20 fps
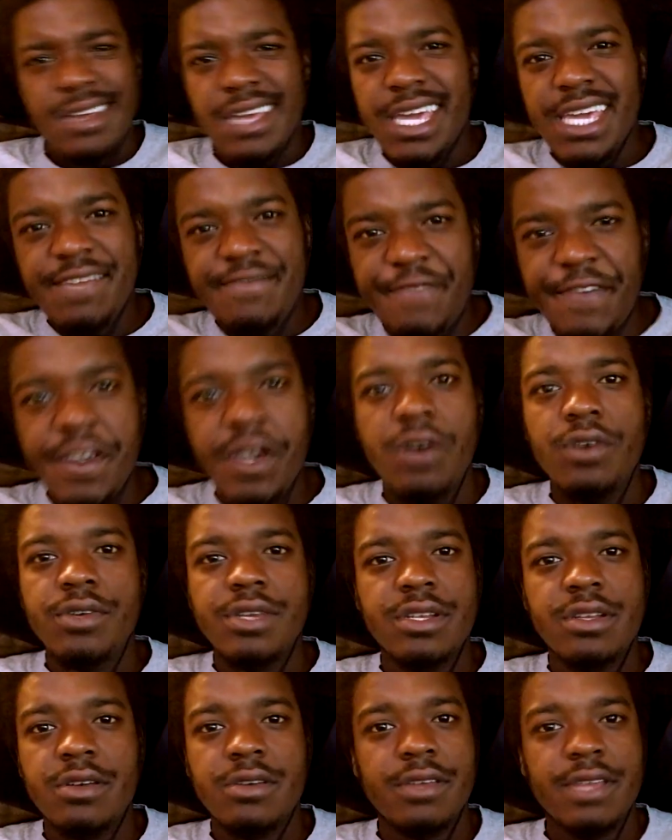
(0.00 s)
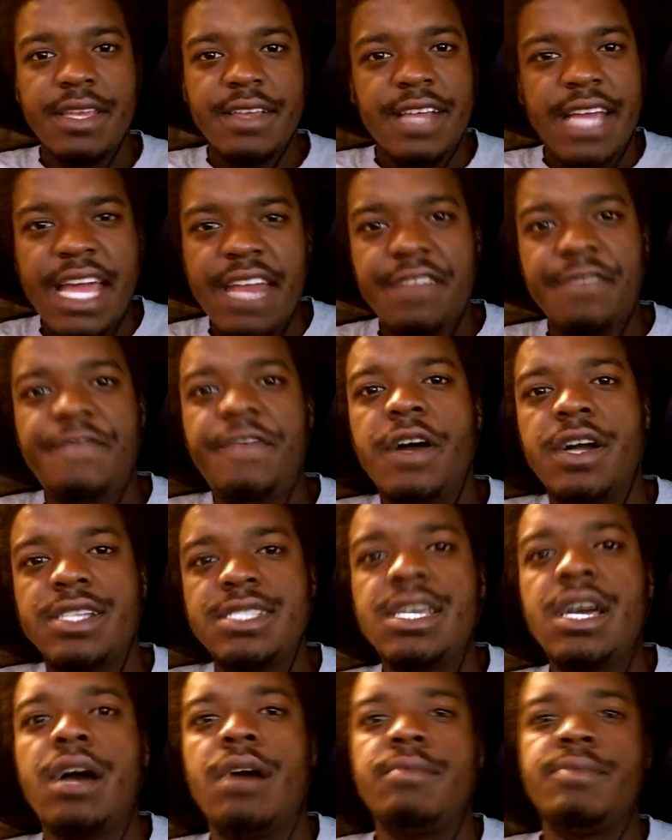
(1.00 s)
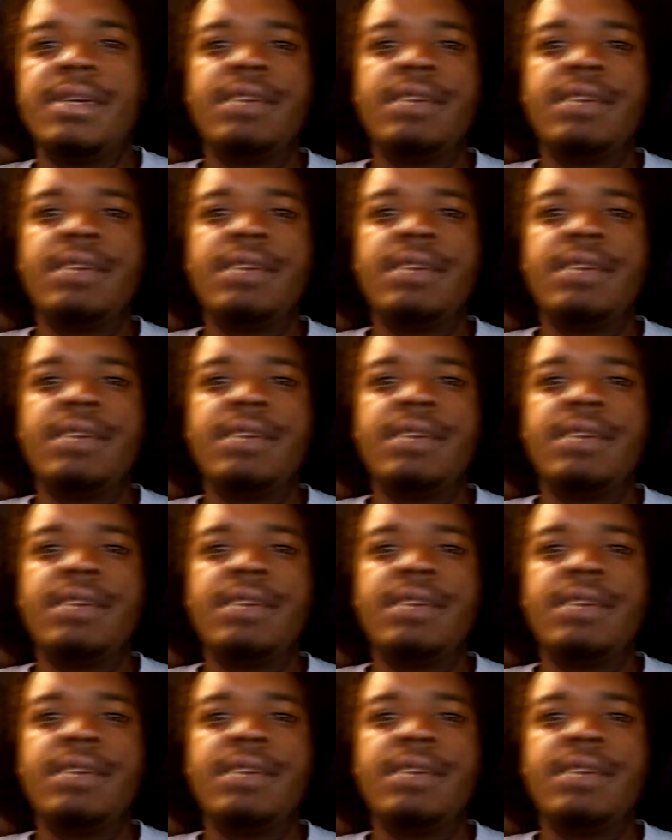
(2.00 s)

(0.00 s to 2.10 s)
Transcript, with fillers: he felt, you know, kind of fucked up.